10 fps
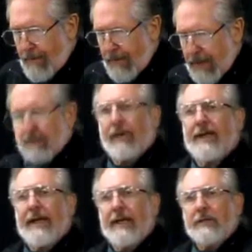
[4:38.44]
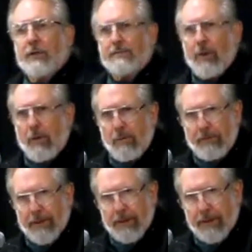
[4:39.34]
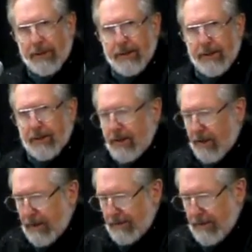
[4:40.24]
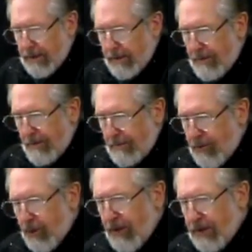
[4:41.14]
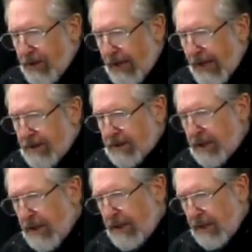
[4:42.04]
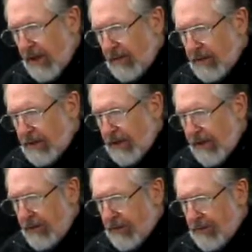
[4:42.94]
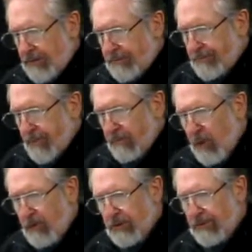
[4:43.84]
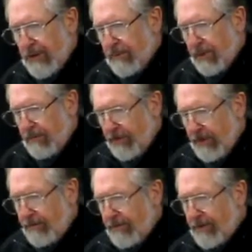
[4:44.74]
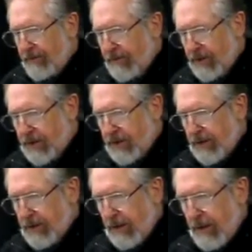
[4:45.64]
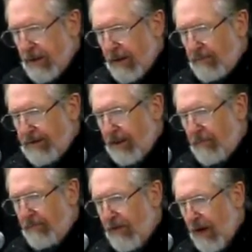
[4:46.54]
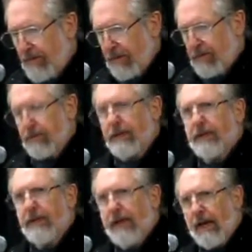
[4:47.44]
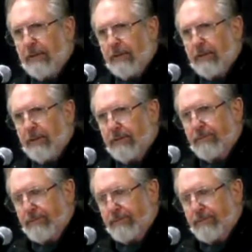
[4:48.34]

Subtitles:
As René Dubos put it in his study of this, during the last 10,000 years, most people have lived in villages of some 500 inhabitants.